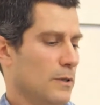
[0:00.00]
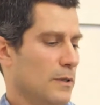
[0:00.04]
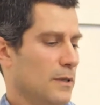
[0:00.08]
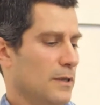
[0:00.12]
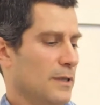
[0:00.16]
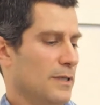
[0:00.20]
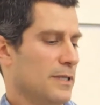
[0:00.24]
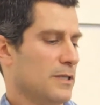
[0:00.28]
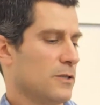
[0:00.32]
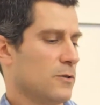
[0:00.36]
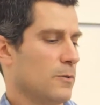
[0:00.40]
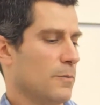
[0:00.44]

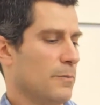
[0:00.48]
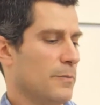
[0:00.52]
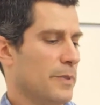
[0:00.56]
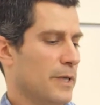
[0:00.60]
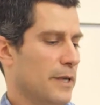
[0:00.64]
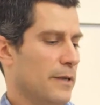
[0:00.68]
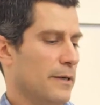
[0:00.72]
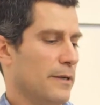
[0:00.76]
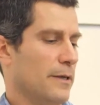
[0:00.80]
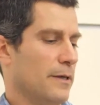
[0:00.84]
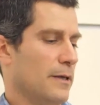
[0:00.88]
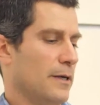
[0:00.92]
is
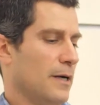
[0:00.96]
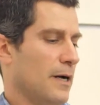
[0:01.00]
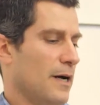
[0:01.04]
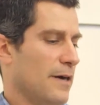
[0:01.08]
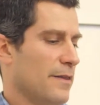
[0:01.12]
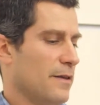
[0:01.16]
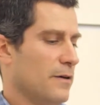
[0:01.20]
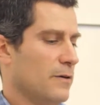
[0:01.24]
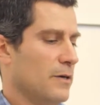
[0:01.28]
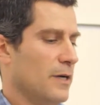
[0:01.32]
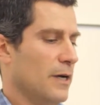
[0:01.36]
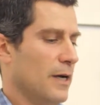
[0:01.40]
comparing
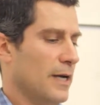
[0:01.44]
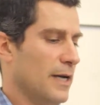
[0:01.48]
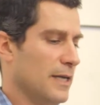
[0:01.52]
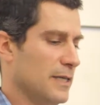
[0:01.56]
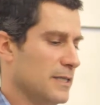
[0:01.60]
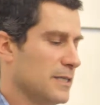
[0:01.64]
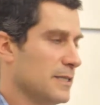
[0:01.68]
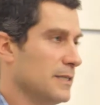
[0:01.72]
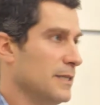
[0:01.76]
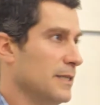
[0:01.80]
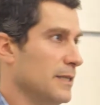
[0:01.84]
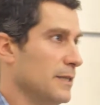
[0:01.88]
either
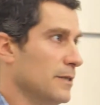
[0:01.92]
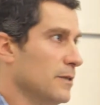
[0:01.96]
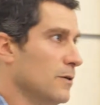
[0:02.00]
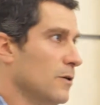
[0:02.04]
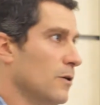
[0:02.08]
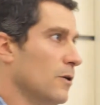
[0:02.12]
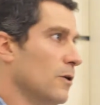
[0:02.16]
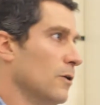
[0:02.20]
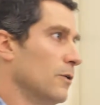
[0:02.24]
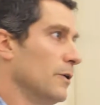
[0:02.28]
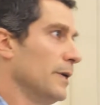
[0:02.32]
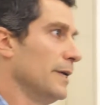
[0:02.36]
ASD
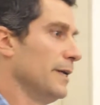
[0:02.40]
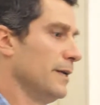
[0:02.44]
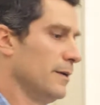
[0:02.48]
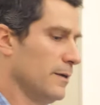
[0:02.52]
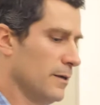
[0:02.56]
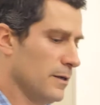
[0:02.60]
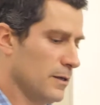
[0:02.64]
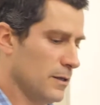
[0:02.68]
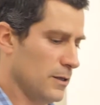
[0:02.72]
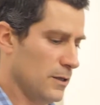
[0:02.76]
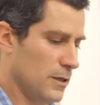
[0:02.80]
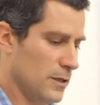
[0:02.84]
or
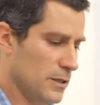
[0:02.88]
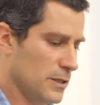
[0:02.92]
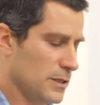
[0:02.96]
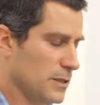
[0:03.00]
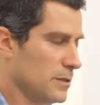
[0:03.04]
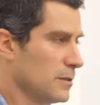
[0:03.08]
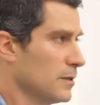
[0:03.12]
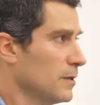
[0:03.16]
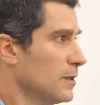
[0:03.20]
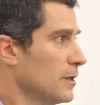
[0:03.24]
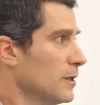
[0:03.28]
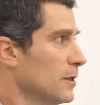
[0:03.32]
hearing
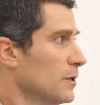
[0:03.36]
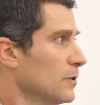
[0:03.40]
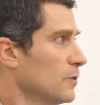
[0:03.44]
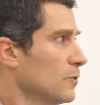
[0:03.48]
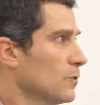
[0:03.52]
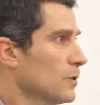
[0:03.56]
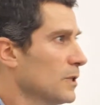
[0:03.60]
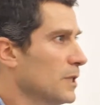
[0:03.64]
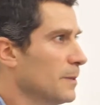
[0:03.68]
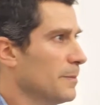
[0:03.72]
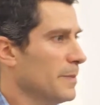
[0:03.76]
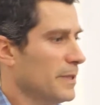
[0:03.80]
loss to
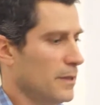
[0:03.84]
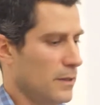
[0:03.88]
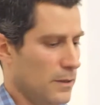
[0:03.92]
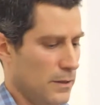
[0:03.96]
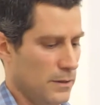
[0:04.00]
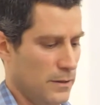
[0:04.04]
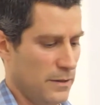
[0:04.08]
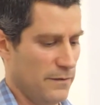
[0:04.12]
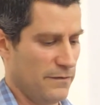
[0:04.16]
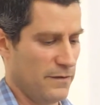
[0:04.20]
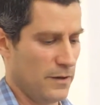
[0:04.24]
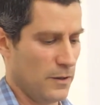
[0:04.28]
typical
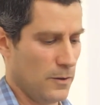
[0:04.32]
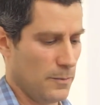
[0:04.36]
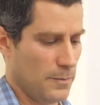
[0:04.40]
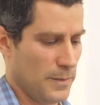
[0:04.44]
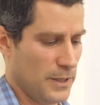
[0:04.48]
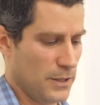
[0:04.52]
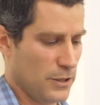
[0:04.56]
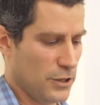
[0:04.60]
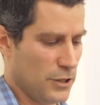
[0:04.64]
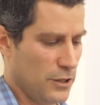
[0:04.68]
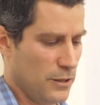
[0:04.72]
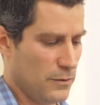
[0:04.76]

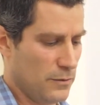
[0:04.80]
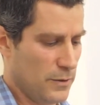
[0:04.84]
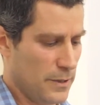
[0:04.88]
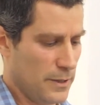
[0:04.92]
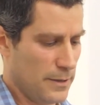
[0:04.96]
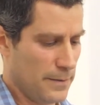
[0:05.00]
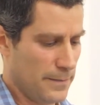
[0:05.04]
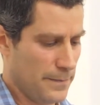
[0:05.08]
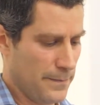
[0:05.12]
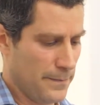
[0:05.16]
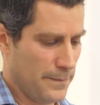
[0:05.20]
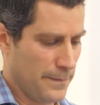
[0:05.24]
development
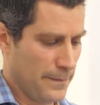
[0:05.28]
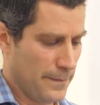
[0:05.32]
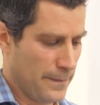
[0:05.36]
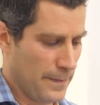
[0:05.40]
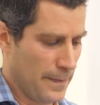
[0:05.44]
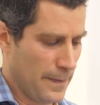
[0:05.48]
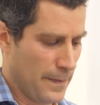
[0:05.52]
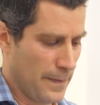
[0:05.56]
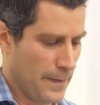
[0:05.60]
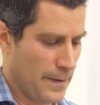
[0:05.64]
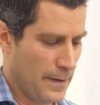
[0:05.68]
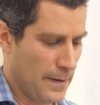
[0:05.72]
children.
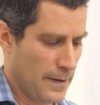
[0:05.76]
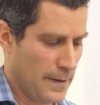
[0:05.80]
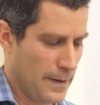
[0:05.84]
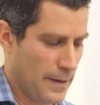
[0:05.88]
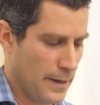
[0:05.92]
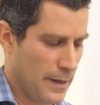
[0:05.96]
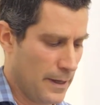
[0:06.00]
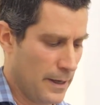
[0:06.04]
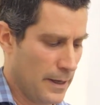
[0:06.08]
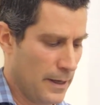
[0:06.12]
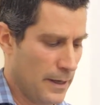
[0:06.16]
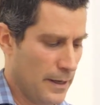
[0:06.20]

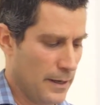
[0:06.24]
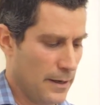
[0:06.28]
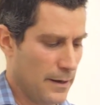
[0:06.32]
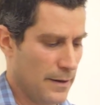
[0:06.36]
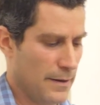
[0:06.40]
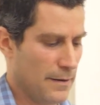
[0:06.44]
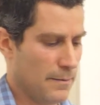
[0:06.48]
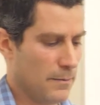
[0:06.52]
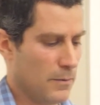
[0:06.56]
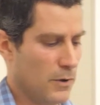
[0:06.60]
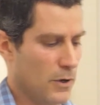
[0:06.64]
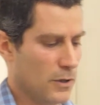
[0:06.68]
And
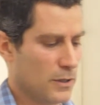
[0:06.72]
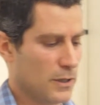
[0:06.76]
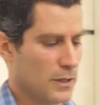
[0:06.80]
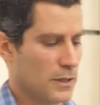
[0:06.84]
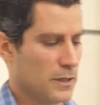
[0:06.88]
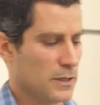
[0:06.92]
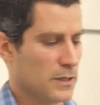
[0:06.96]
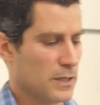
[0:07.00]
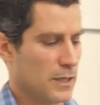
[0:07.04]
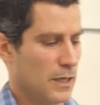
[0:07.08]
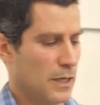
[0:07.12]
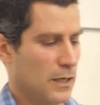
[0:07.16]
the
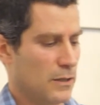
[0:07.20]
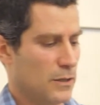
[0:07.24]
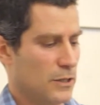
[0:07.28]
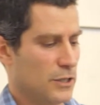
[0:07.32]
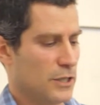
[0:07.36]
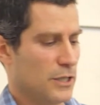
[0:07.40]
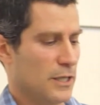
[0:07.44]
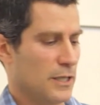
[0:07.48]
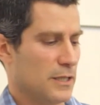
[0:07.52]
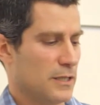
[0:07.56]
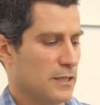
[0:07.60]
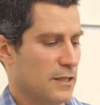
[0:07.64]
models are
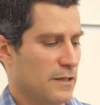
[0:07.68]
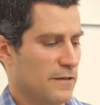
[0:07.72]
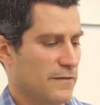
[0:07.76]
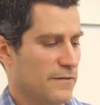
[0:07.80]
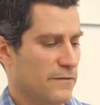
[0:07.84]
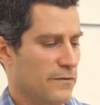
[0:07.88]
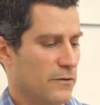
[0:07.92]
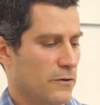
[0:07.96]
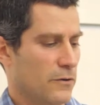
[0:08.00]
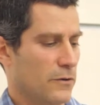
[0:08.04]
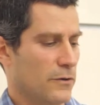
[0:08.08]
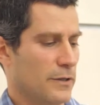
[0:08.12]
adjusted
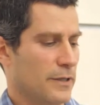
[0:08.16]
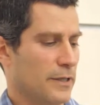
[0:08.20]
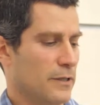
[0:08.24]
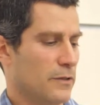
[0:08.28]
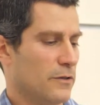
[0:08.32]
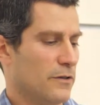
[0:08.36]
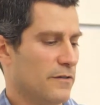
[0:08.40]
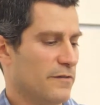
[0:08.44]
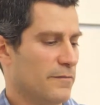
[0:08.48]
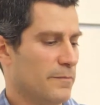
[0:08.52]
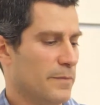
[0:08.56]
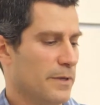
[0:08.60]
for year
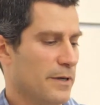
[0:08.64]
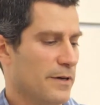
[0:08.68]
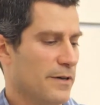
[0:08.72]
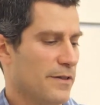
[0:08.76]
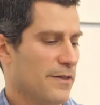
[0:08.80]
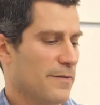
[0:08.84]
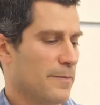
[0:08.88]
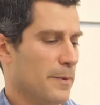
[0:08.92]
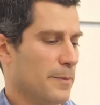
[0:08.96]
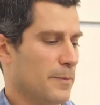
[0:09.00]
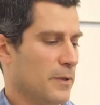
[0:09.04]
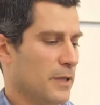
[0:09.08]
of
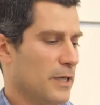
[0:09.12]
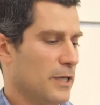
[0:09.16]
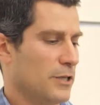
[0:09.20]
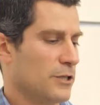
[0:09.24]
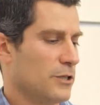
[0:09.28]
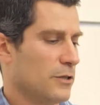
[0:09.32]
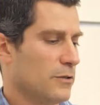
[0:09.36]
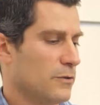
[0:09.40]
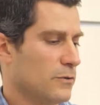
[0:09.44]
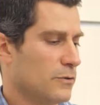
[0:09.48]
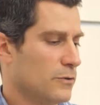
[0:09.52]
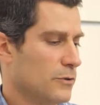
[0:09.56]
birth,
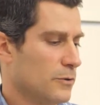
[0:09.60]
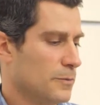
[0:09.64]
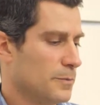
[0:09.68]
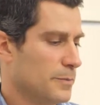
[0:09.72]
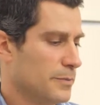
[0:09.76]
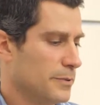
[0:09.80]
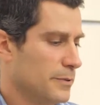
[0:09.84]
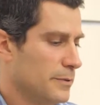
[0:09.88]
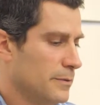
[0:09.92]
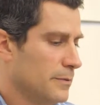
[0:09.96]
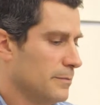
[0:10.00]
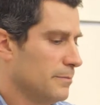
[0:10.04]
population group,
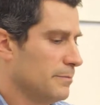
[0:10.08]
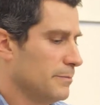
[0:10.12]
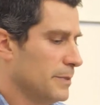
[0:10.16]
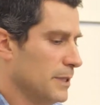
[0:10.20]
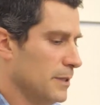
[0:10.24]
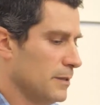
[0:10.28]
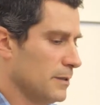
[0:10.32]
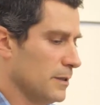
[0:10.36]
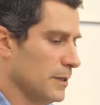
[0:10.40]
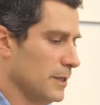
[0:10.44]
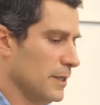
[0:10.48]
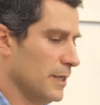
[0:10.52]

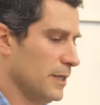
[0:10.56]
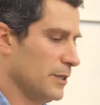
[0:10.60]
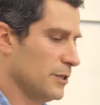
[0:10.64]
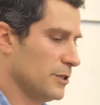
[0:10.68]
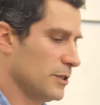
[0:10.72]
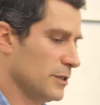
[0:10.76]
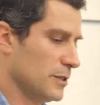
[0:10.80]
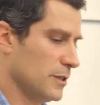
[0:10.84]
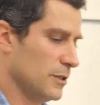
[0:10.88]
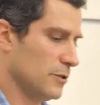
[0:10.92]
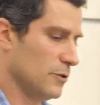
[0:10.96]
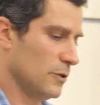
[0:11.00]
parental
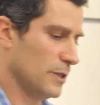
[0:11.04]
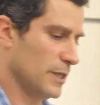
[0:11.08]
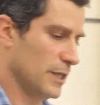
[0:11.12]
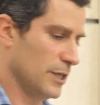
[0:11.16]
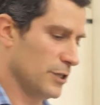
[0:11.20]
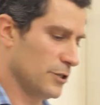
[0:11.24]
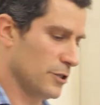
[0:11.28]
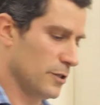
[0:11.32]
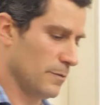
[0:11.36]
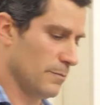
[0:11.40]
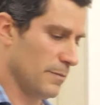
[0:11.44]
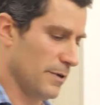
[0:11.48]
ages,
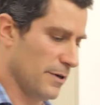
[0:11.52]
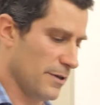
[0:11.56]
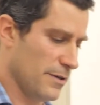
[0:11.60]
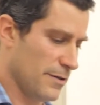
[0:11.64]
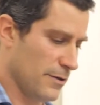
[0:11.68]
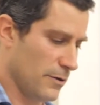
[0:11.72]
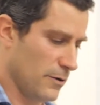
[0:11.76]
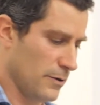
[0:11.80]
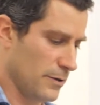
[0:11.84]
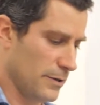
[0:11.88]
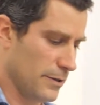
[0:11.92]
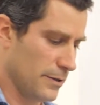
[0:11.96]
education, birth
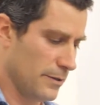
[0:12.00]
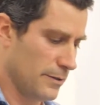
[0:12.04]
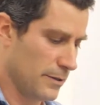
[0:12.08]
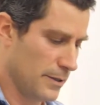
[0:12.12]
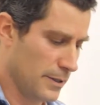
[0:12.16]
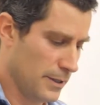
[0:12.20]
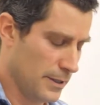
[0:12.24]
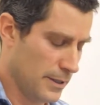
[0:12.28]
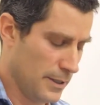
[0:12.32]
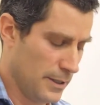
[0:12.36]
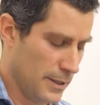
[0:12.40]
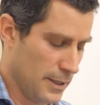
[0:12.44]
order,
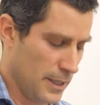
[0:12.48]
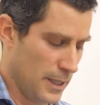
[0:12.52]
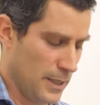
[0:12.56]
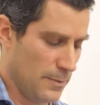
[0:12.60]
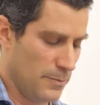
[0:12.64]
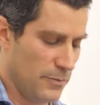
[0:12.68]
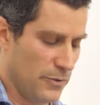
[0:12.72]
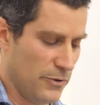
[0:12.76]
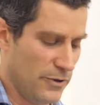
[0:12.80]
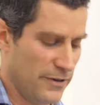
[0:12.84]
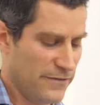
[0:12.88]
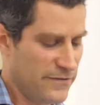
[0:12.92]
and
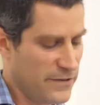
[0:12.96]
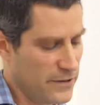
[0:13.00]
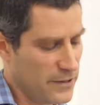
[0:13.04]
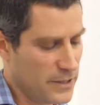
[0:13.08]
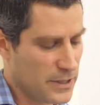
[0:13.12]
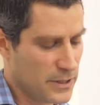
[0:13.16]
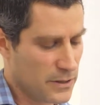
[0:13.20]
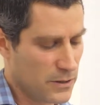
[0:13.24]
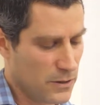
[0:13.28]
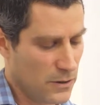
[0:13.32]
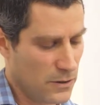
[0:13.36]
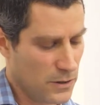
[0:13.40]
periphery
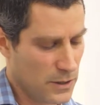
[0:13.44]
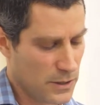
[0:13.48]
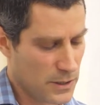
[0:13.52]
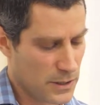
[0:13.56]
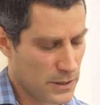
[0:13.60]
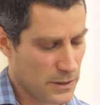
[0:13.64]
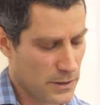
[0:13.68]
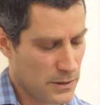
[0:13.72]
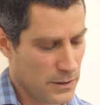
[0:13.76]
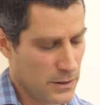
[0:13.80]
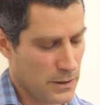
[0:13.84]
scores.